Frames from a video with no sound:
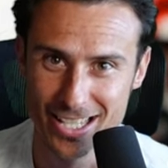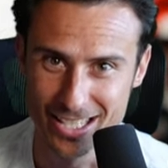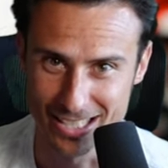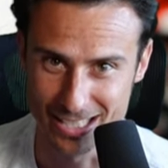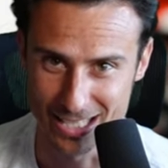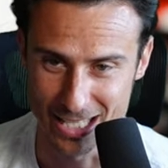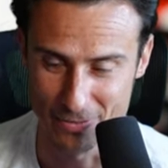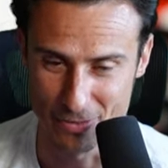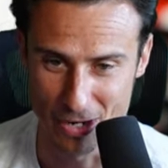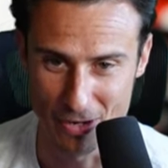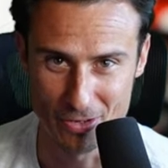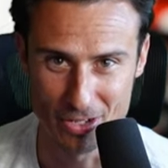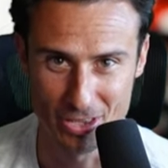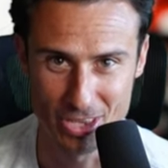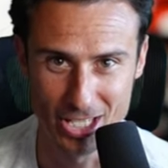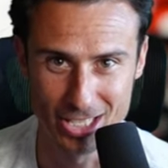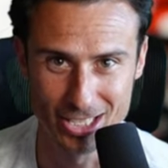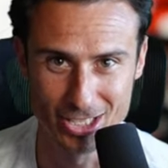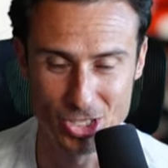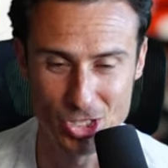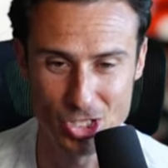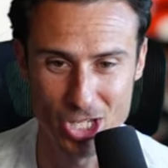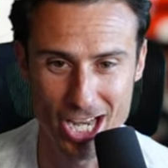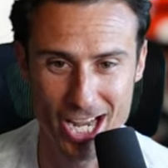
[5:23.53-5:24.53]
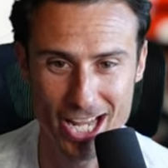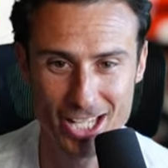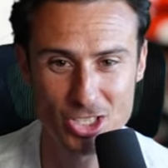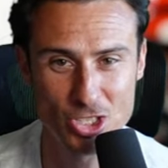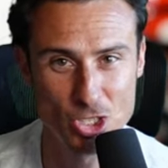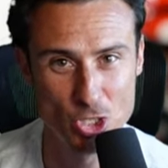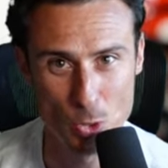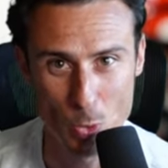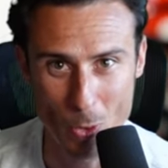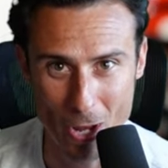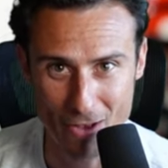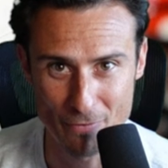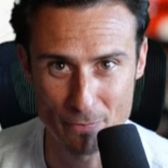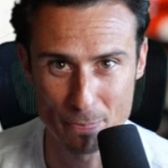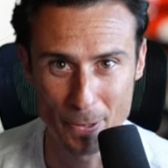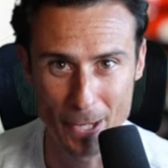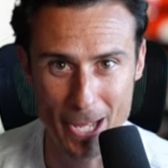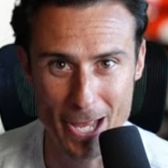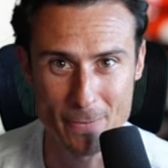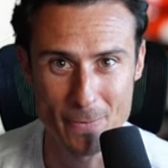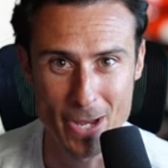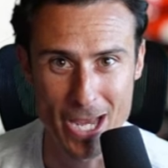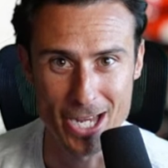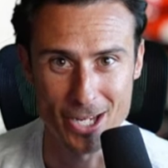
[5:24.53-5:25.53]
Give everything a chance. You have
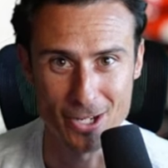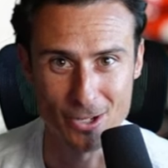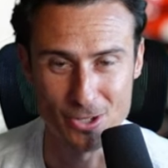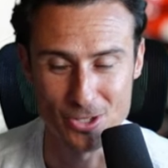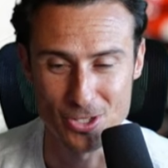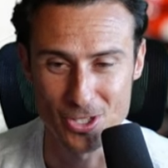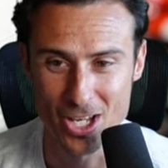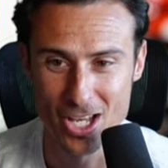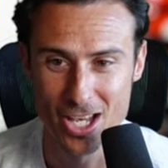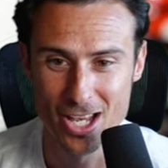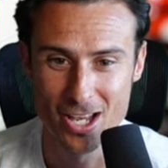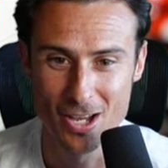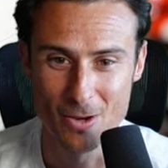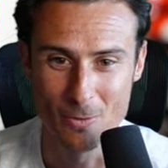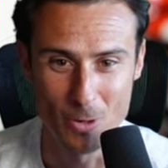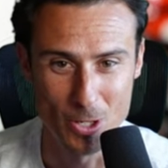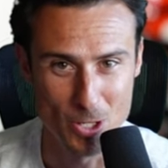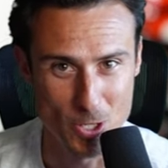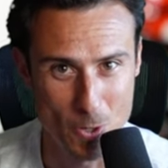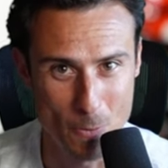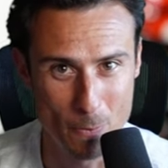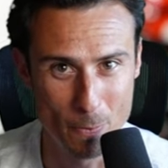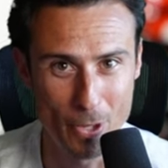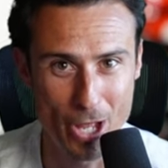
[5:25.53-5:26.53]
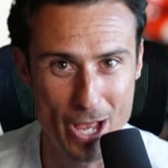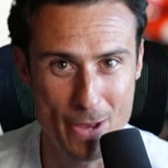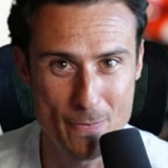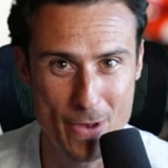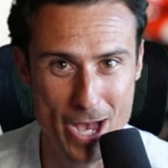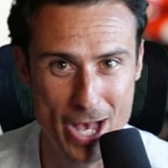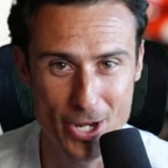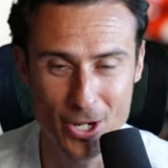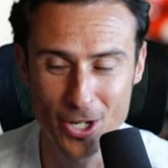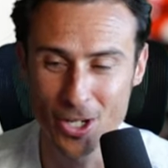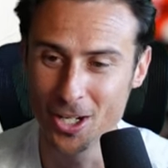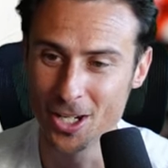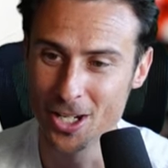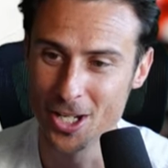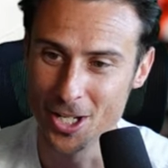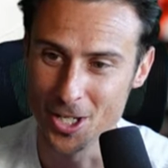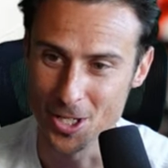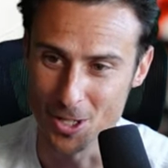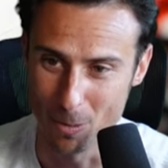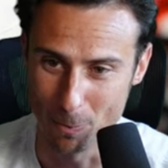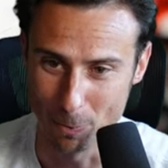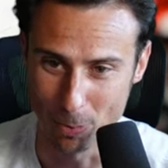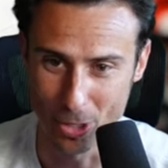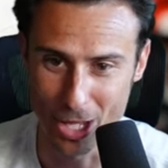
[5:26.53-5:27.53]
playmakers. When you play better,
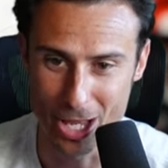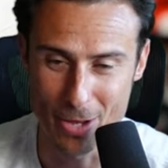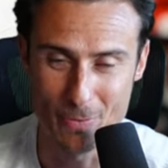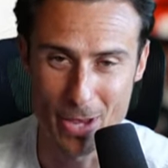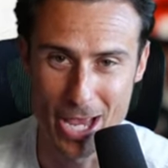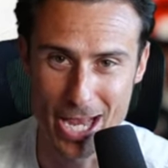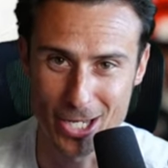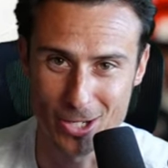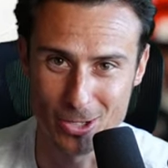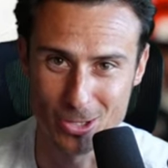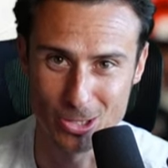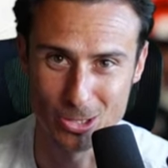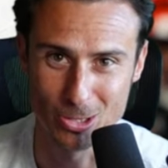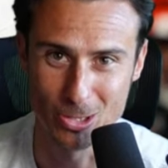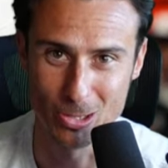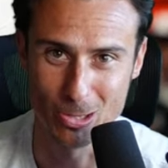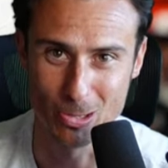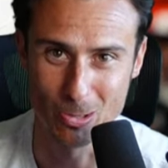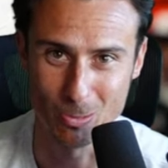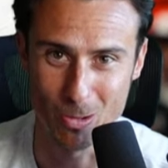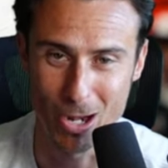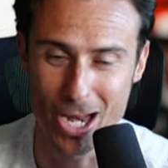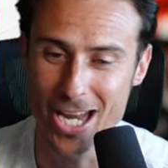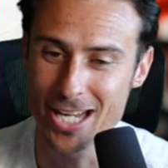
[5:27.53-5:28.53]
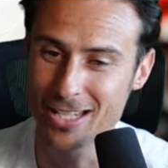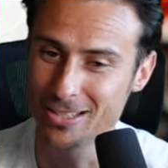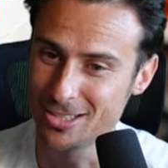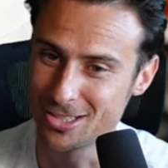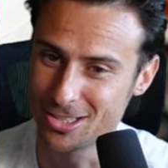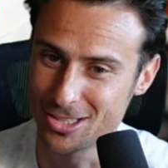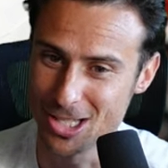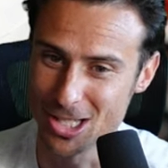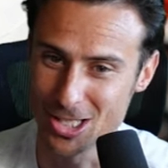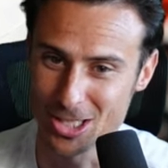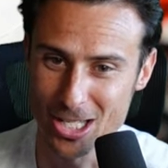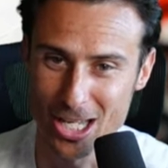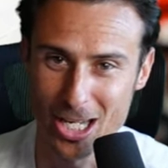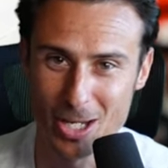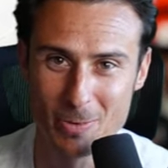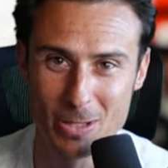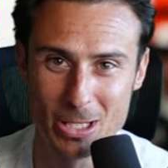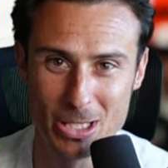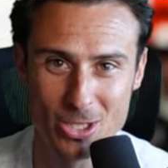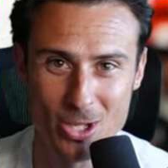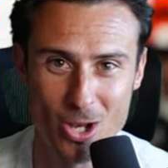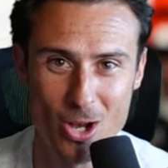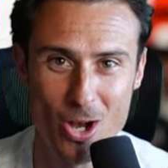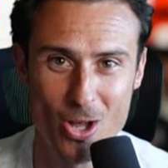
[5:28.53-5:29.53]
your playmakers look great, just like we
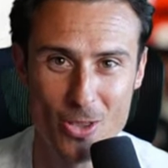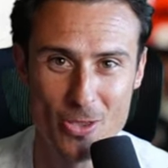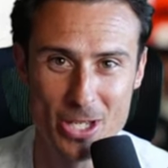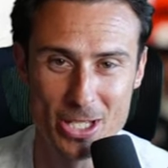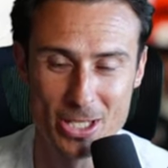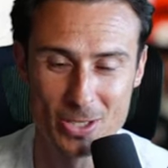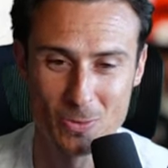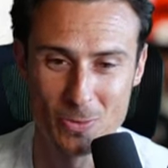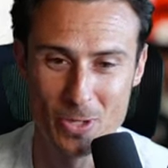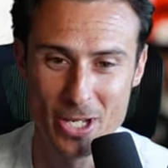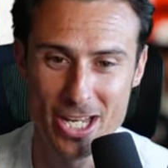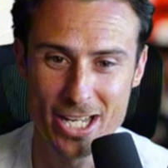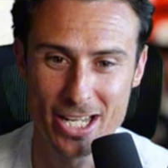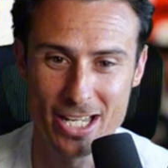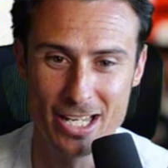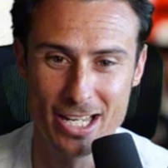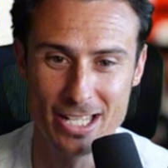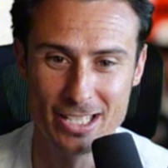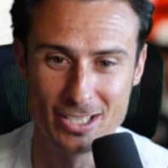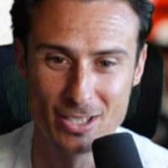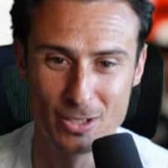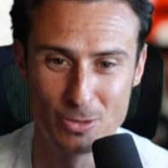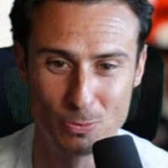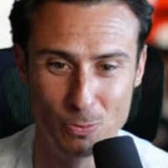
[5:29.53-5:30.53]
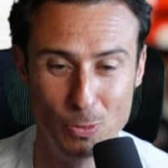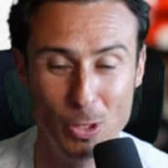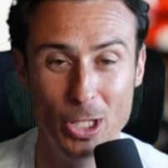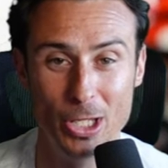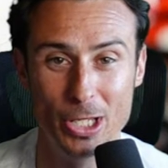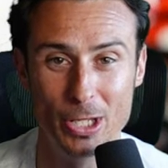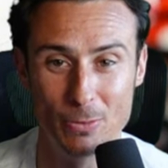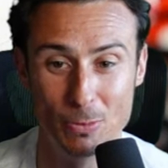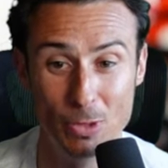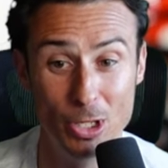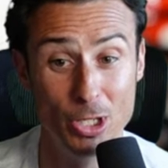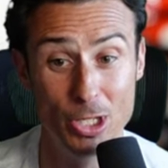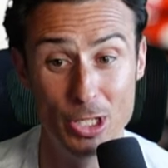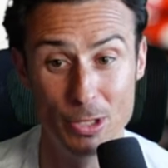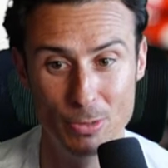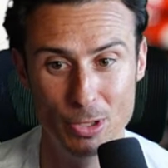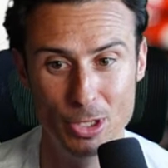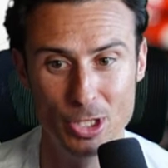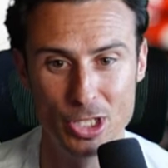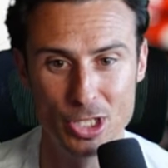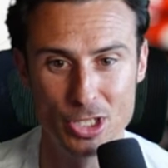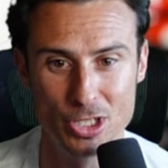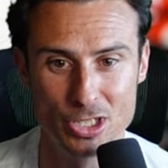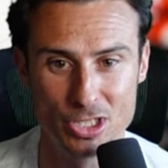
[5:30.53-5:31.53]
saw this week, and it's a really, really,
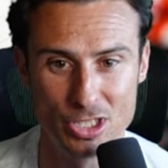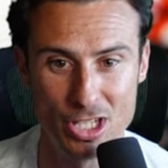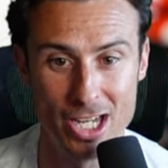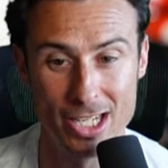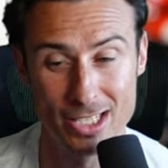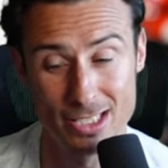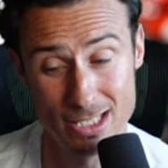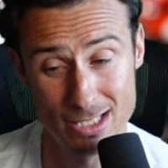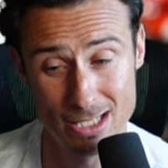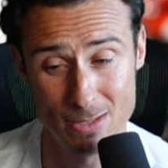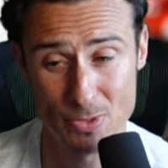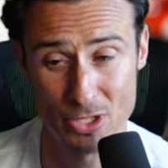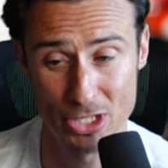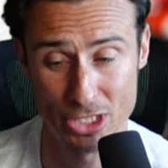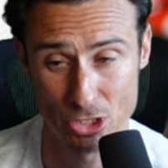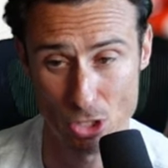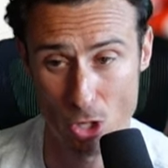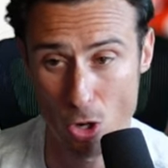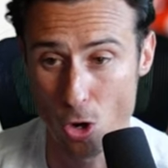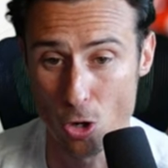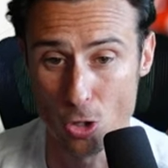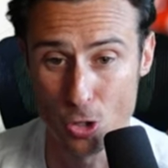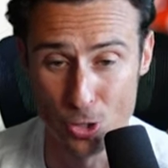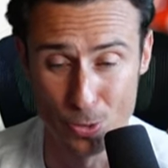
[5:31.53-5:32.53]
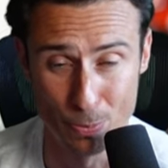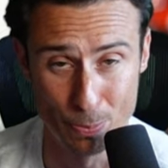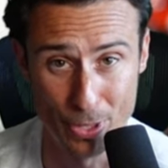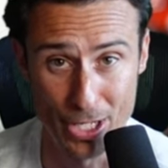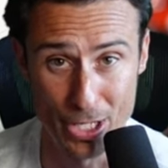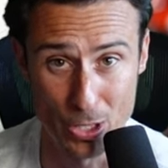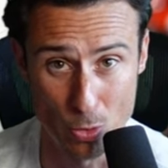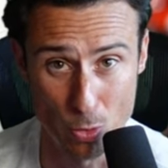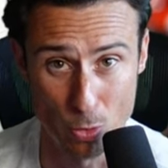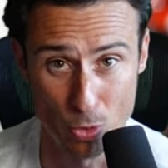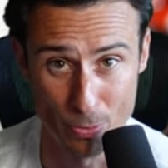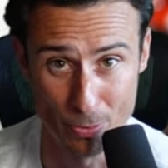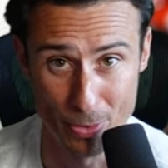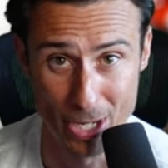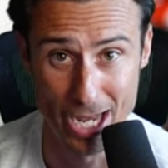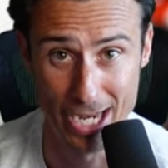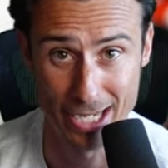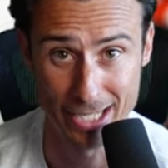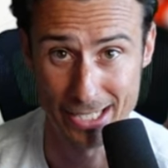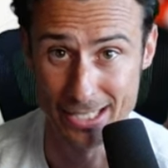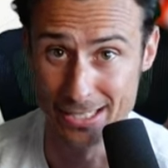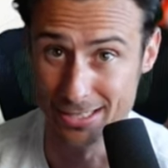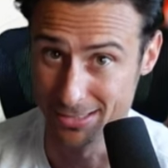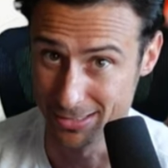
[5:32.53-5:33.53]
really good sign. Because it seems like it's harder to play
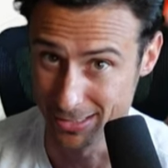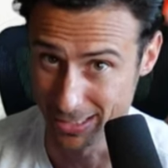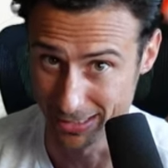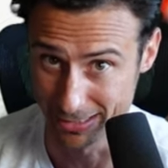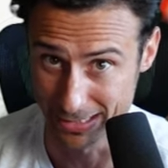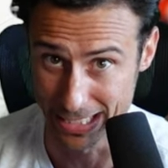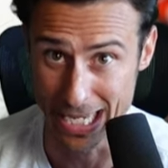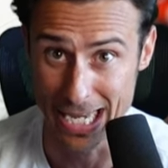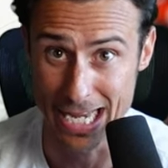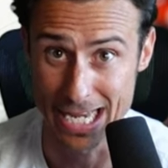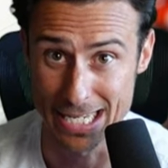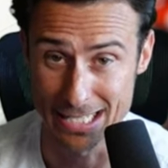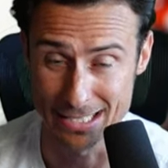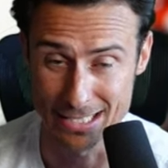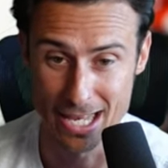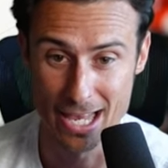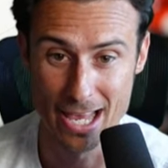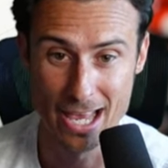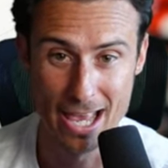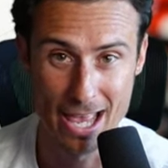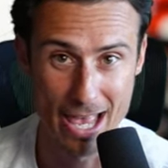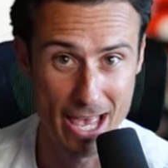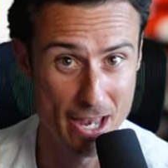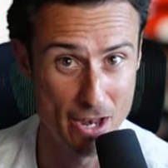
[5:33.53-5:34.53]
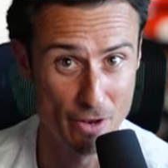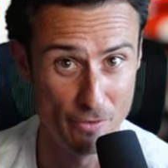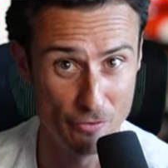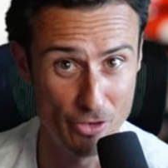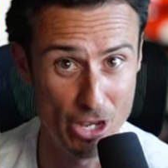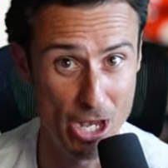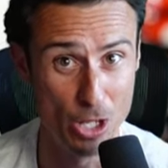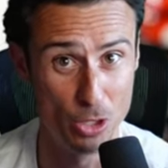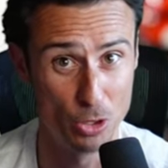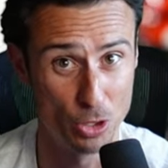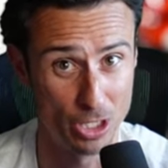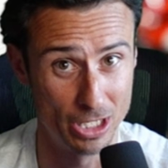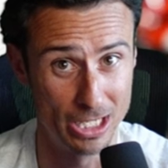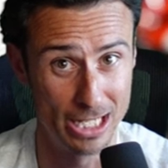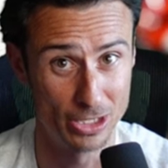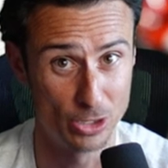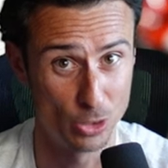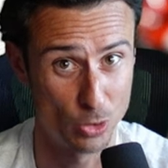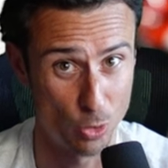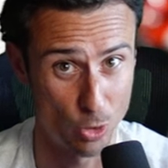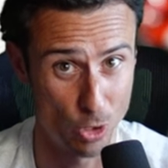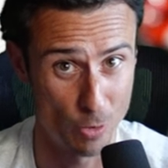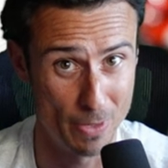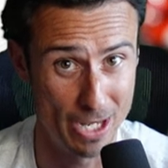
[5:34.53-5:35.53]
quarterback in today's NFL, looking at the
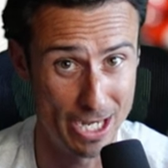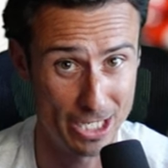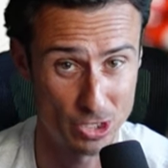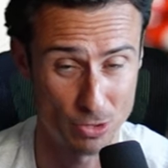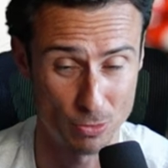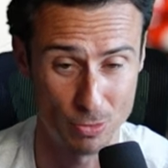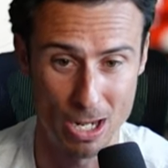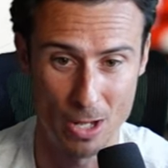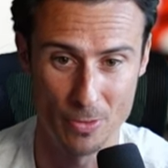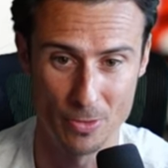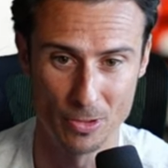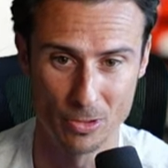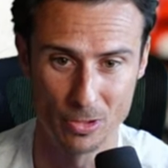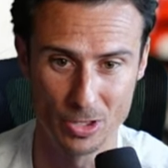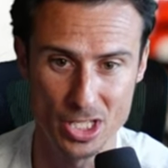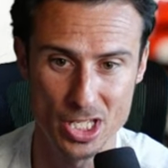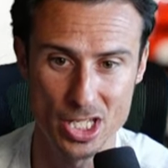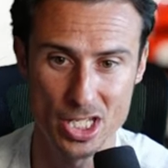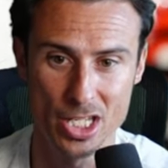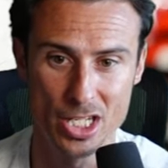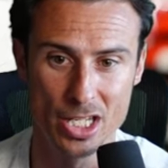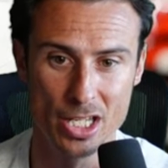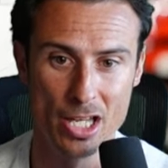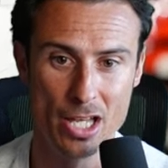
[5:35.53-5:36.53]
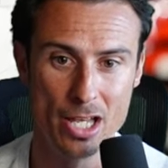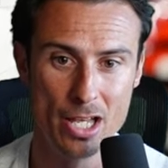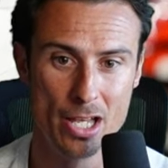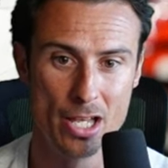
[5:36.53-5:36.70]
quarterbacks around the league.